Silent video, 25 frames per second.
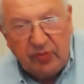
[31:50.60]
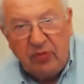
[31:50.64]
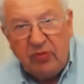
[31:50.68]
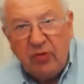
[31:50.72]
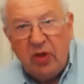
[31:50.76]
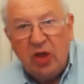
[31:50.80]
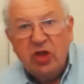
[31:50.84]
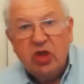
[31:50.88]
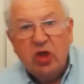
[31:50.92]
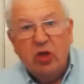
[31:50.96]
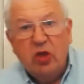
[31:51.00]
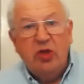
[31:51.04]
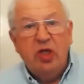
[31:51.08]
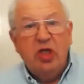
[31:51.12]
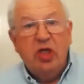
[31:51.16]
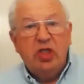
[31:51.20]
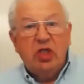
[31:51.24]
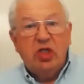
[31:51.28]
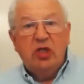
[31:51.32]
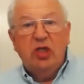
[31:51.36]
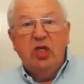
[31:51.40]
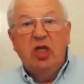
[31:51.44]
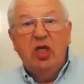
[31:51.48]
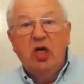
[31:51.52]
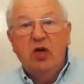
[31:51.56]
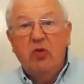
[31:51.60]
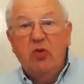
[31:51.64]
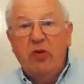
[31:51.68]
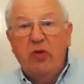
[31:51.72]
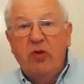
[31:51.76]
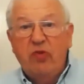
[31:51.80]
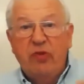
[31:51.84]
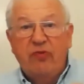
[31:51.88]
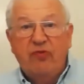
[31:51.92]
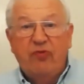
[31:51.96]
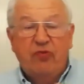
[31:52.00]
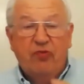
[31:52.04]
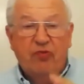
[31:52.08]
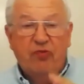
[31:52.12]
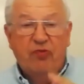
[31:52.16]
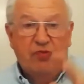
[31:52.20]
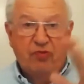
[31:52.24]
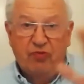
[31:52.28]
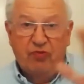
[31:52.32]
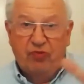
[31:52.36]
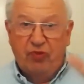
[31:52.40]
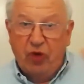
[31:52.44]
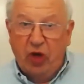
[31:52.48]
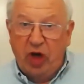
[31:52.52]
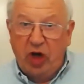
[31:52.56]
So this, you know, we've
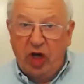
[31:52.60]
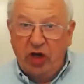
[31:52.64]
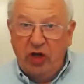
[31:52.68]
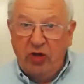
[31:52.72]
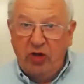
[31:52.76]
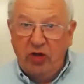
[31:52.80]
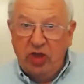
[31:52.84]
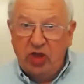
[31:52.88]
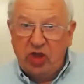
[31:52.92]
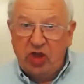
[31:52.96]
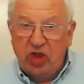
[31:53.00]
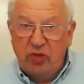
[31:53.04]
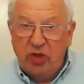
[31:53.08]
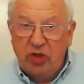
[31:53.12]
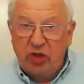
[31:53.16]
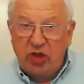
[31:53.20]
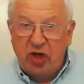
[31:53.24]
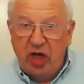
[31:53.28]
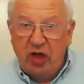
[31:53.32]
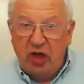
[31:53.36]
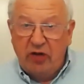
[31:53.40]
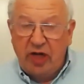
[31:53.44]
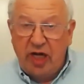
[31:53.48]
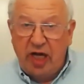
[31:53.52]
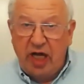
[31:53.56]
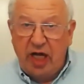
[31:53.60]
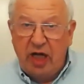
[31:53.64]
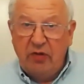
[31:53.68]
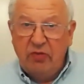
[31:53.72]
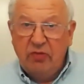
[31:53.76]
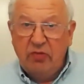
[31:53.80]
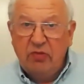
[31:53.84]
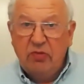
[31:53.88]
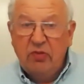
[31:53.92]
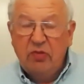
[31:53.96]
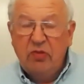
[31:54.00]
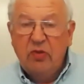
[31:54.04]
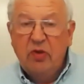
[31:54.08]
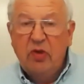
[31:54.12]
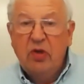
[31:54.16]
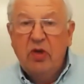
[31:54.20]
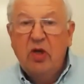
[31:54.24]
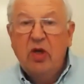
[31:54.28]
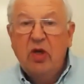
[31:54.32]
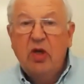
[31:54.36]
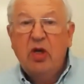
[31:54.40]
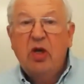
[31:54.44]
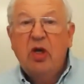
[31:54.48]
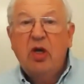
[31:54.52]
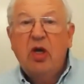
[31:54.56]
got our new distributor out there.
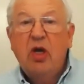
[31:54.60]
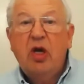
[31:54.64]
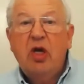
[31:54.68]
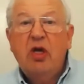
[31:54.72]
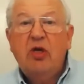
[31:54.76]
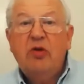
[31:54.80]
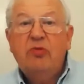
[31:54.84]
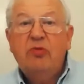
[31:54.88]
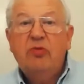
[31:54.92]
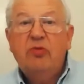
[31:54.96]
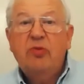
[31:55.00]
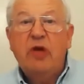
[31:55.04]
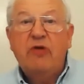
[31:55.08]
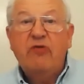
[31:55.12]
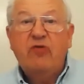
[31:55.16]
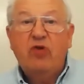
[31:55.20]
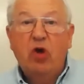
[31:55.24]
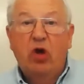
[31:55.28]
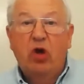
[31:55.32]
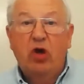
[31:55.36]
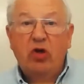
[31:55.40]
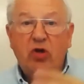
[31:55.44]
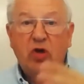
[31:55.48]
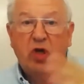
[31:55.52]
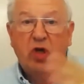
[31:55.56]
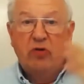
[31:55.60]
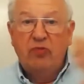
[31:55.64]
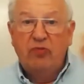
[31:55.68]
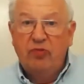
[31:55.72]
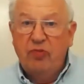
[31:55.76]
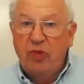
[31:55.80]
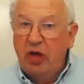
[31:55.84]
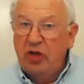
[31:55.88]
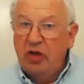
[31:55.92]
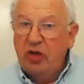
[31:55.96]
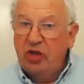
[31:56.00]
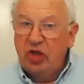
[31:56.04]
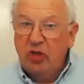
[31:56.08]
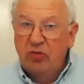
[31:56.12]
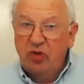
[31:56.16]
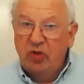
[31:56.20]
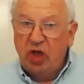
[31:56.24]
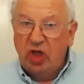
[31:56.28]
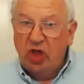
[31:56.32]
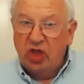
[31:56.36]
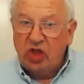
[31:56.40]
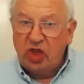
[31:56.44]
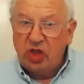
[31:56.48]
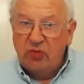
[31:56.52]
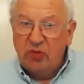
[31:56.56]
They've gone and got some
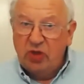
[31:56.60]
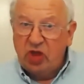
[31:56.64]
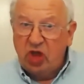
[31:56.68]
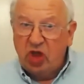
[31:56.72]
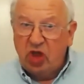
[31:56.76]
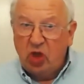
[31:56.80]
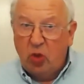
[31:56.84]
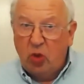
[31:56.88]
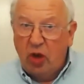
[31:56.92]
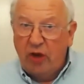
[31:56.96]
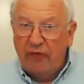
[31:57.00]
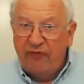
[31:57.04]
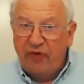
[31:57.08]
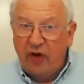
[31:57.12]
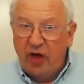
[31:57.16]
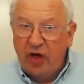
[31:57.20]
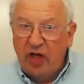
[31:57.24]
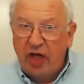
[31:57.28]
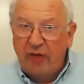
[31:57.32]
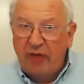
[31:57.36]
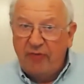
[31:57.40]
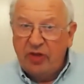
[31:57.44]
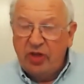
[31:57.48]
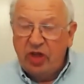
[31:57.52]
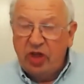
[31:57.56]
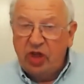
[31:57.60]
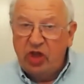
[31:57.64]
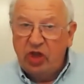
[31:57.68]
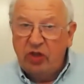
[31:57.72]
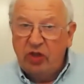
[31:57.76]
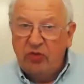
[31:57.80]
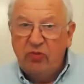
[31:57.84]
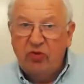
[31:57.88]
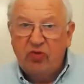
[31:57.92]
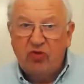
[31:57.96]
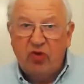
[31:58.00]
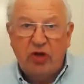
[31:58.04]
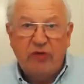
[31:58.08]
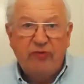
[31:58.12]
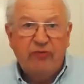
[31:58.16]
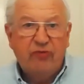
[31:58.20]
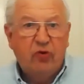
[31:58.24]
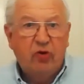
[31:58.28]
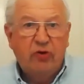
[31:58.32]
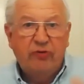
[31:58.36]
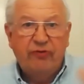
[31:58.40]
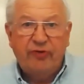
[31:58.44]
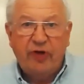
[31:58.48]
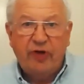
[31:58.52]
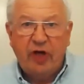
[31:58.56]
customers to qualify their position, 3,
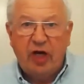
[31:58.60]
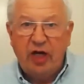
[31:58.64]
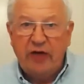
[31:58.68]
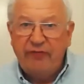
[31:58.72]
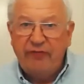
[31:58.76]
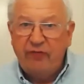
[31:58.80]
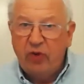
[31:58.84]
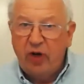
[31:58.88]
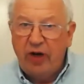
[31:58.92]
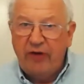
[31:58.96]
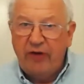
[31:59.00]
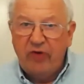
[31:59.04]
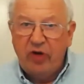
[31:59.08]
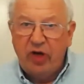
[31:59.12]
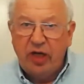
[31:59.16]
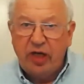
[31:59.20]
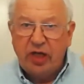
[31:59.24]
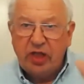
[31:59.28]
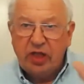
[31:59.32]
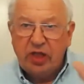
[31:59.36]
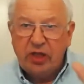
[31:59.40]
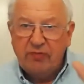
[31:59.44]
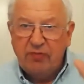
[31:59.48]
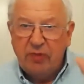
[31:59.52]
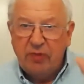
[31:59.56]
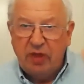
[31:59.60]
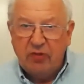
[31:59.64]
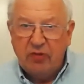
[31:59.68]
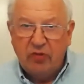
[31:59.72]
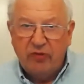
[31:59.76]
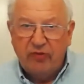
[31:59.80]
4, 5, whatever it is, minimum